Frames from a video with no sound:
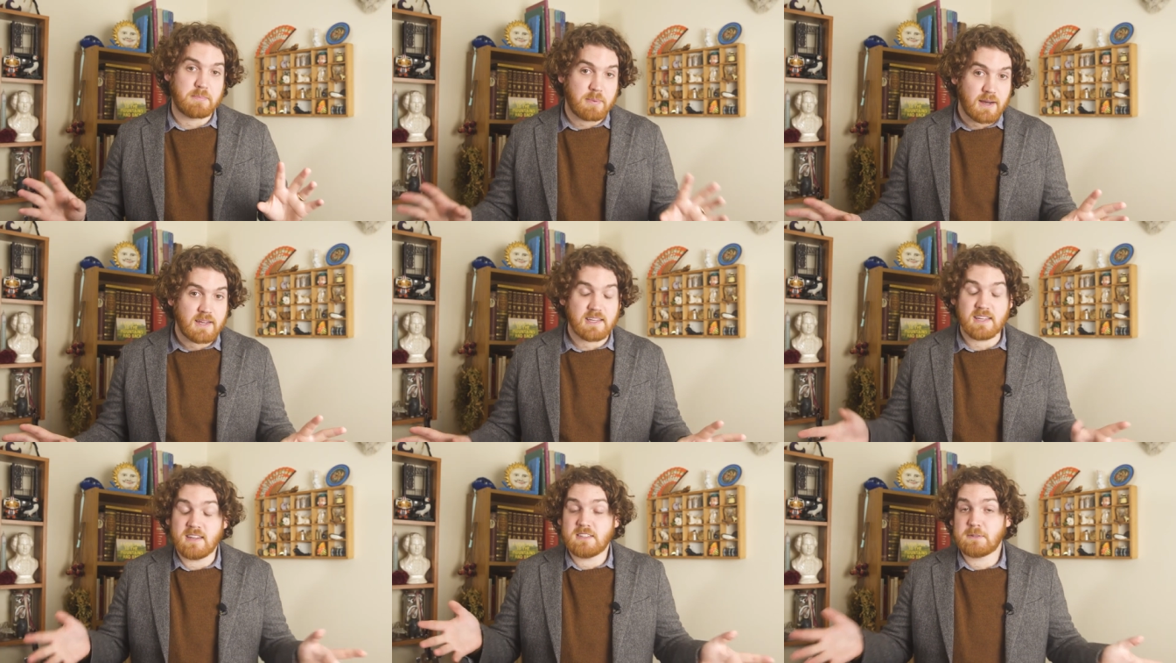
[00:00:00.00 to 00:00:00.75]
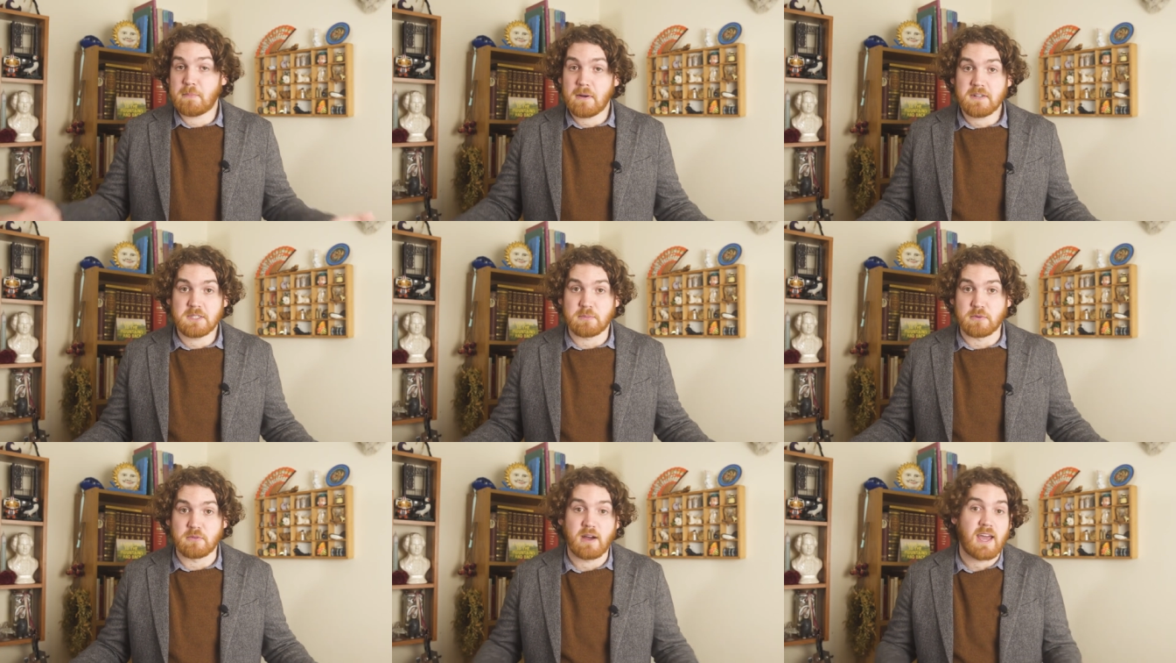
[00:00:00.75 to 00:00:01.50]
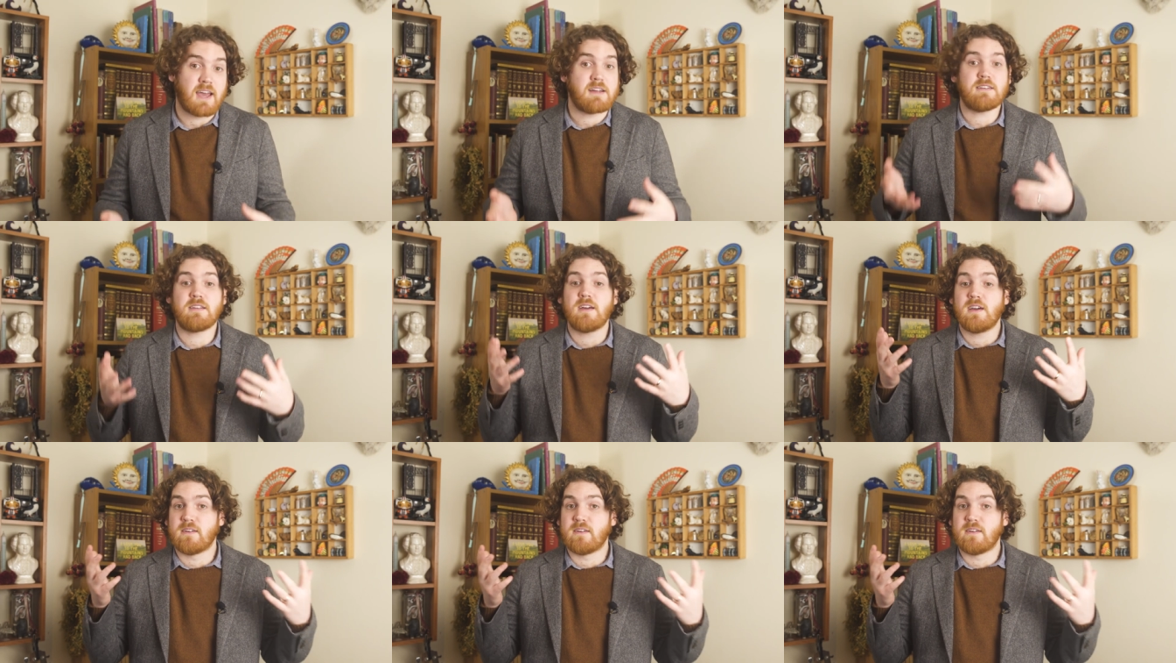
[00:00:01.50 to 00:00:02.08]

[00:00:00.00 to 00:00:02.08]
but it's possible, and